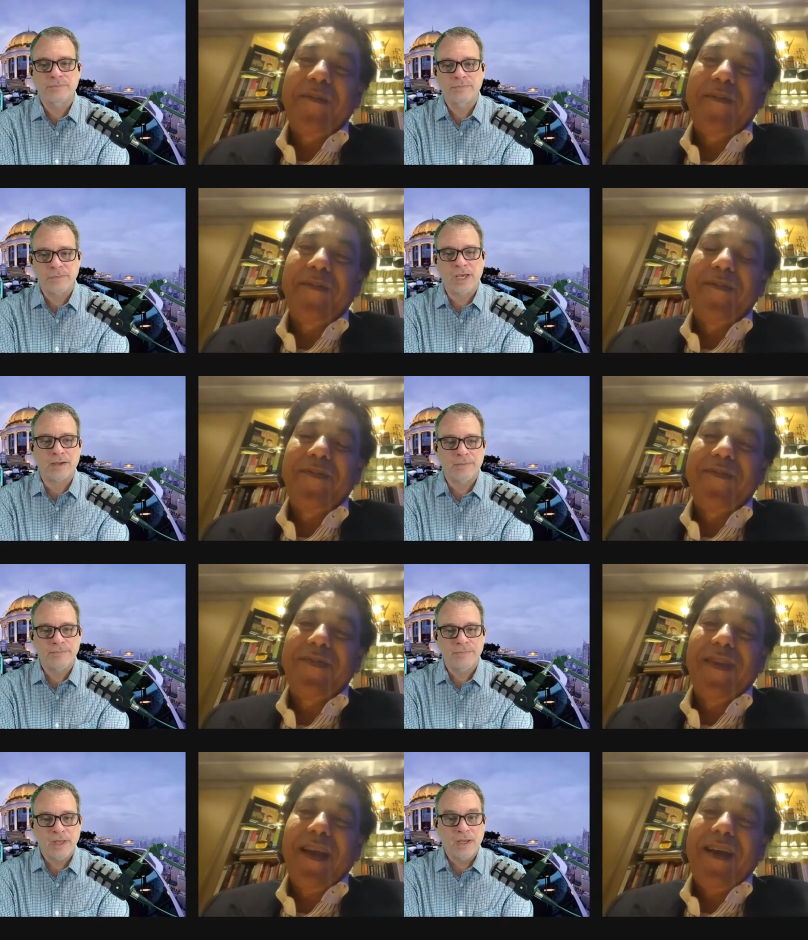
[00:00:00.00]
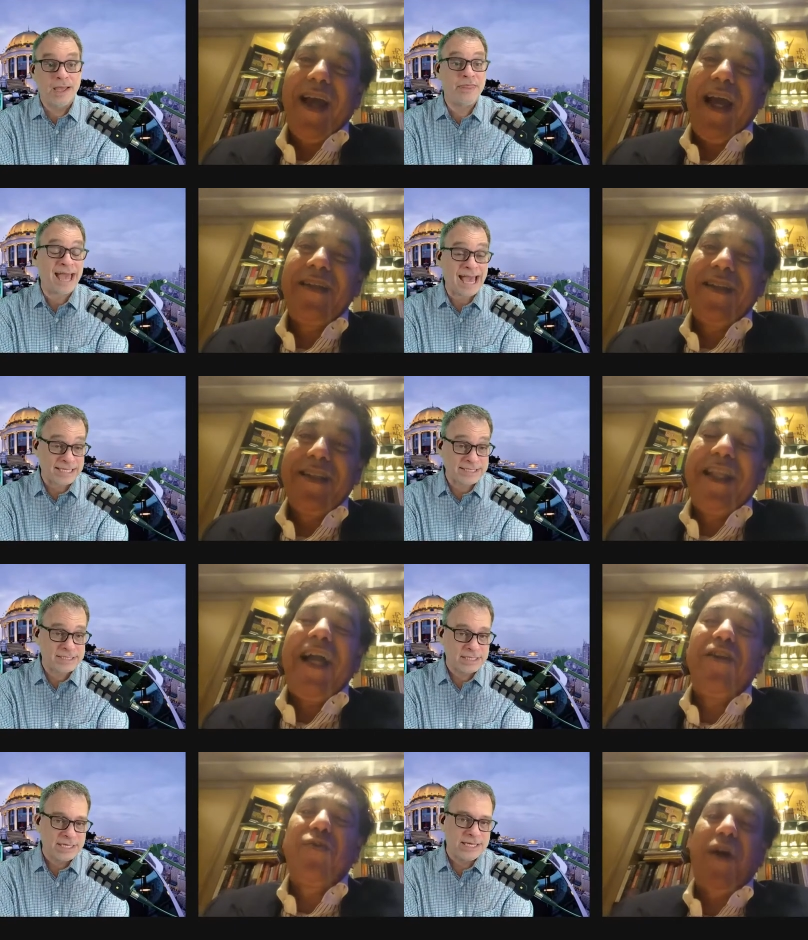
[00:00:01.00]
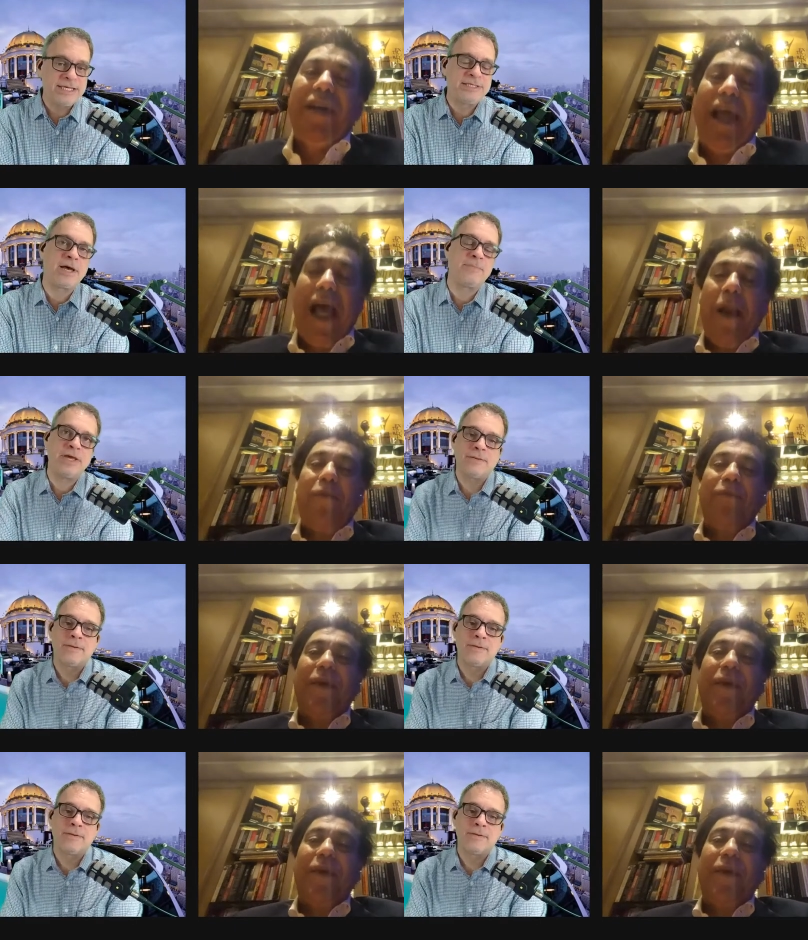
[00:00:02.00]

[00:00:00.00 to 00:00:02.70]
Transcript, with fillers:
Speaker 1: Yeah. That, that is what is helped